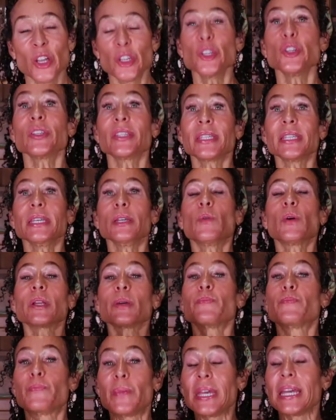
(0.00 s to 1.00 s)
Do you see what
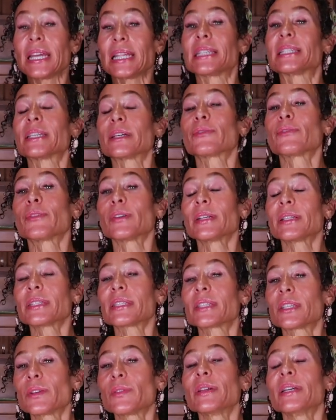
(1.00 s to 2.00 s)
a big
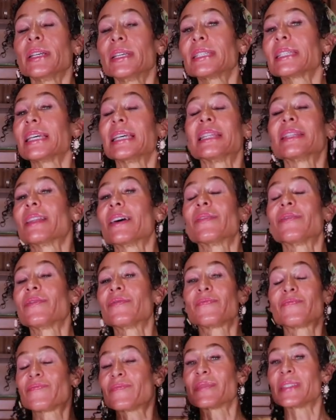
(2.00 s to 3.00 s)
difference there is in the,
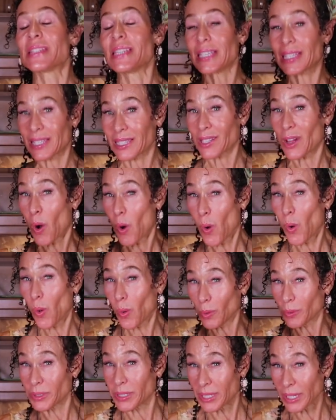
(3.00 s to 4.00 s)
this
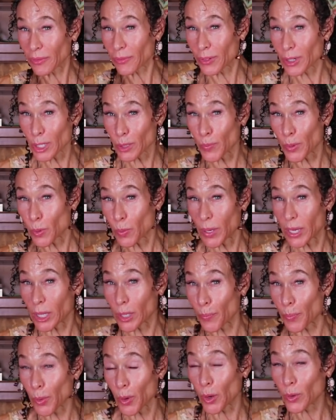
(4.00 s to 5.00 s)
whole difference between
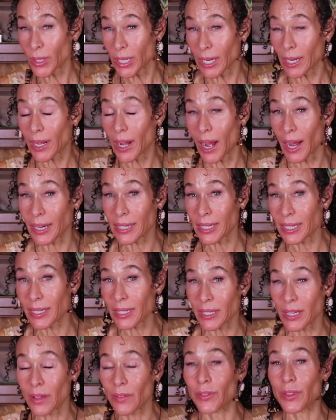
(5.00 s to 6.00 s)
the protein
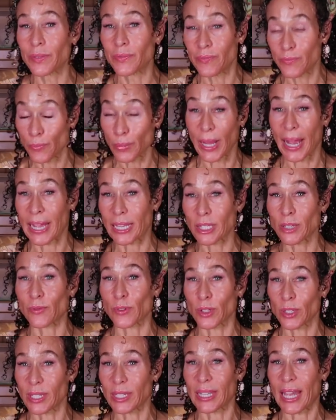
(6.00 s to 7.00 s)
contents of plants
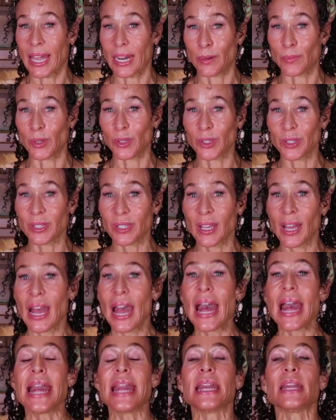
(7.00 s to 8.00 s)
versus animals?
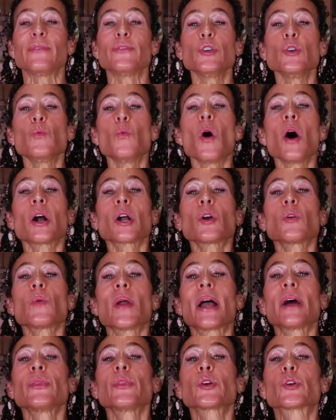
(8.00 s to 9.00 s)
If you walk
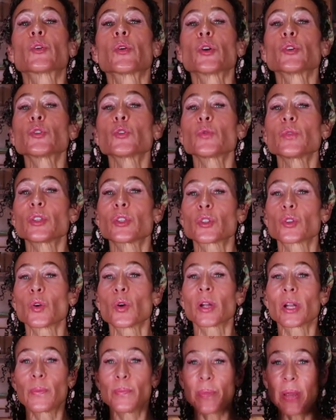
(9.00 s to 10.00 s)
around the grocery
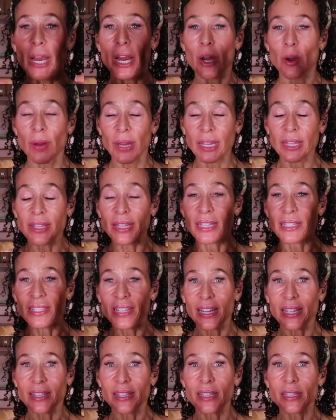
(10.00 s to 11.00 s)
store comparing things
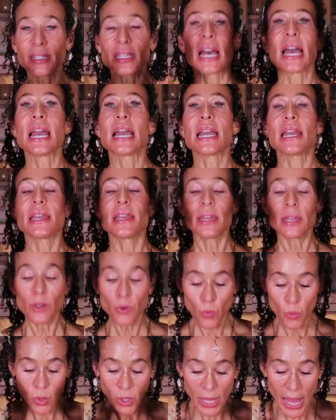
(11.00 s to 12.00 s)
like this,
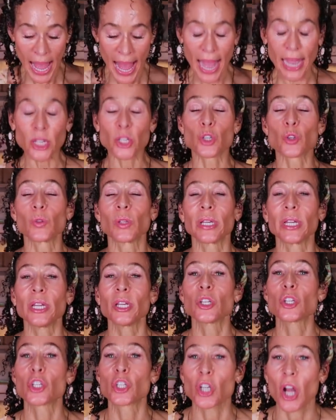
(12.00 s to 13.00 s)
it will
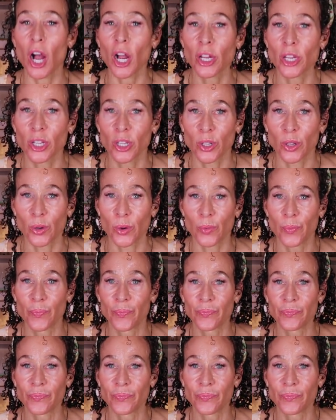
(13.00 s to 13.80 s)
actually shock you.